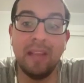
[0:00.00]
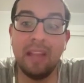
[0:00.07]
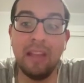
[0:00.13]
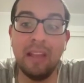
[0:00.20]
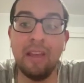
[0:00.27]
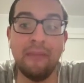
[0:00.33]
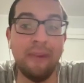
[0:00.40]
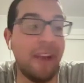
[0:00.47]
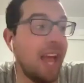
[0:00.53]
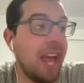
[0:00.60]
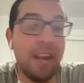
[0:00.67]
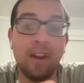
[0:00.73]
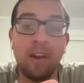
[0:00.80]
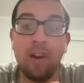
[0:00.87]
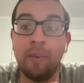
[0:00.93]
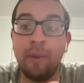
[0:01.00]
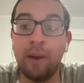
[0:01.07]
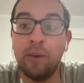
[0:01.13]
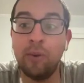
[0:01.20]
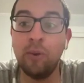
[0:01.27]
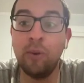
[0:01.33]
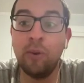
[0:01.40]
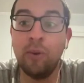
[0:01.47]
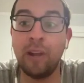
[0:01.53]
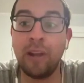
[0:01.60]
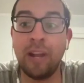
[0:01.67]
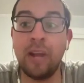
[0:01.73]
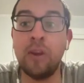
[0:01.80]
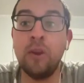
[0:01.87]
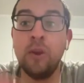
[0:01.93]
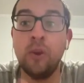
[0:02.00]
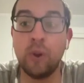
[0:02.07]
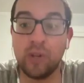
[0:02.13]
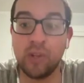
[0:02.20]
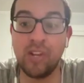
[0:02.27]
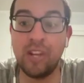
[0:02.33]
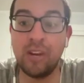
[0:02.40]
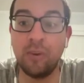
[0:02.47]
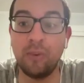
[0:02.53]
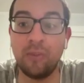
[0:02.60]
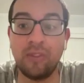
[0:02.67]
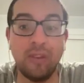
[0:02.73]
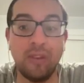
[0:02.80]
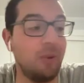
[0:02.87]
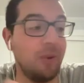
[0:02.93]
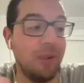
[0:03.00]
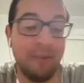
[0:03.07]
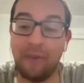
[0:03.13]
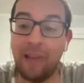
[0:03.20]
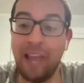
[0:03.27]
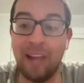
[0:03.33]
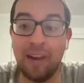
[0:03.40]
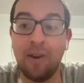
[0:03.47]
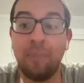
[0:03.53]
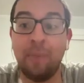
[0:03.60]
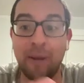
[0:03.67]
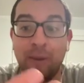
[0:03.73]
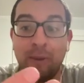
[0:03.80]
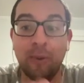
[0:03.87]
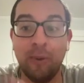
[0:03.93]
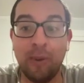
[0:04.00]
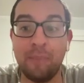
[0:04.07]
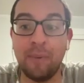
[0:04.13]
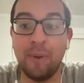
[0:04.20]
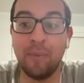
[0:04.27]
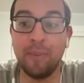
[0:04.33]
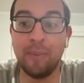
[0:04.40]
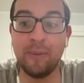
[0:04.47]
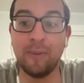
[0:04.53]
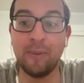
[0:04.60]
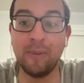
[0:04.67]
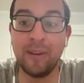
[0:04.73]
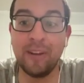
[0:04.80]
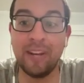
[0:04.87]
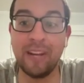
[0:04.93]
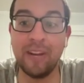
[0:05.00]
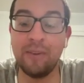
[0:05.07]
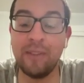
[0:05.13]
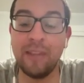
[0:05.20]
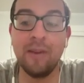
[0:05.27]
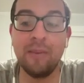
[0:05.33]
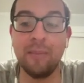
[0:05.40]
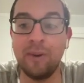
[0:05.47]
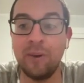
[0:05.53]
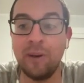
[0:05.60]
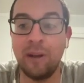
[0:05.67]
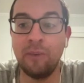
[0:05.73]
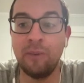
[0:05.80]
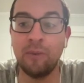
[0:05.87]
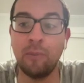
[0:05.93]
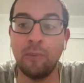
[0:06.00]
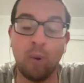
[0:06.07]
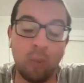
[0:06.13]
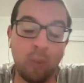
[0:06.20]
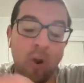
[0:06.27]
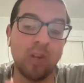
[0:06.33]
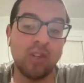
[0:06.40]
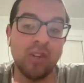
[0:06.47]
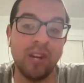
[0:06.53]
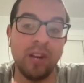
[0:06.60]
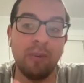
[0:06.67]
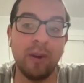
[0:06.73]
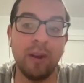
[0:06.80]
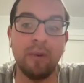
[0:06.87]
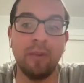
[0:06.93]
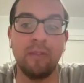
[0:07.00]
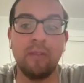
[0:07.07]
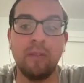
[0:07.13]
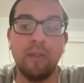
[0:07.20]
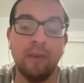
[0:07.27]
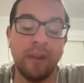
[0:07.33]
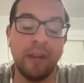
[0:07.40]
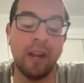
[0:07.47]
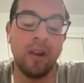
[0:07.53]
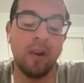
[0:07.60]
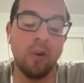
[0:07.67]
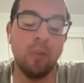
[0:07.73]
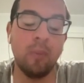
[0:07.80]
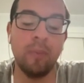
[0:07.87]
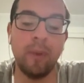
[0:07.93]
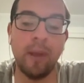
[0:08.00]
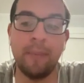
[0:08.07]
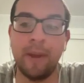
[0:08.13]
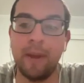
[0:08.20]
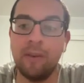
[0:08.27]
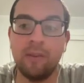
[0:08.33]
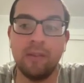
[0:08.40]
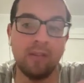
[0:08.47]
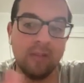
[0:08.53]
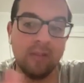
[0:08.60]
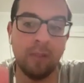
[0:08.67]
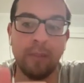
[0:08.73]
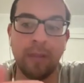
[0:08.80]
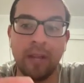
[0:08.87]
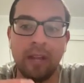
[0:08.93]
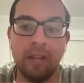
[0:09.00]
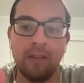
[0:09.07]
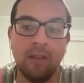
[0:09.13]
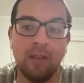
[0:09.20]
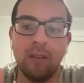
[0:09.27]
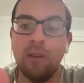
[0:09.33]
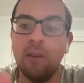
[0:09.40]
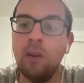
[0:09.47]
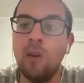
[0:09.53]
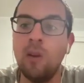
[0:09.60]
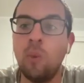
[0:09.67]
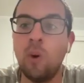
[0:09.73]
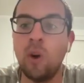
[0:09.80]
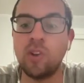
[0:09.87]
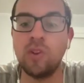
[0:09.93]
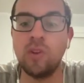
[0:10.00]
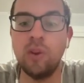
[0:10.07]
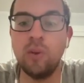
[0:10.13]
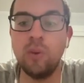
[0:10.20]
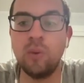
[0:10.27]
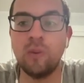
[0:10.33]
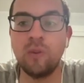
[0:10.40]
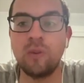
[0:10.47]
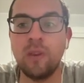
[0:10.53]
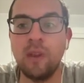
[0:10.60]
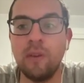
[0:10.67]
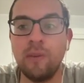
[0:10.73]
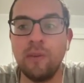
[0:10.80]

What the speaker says: if I had it on my Hulu, I got New York channels. So if I had it on my Hulu, I'd probably be tuning in here and there. But I was more watching it when I was living at home with my parents because they're big into watching the news and stuff.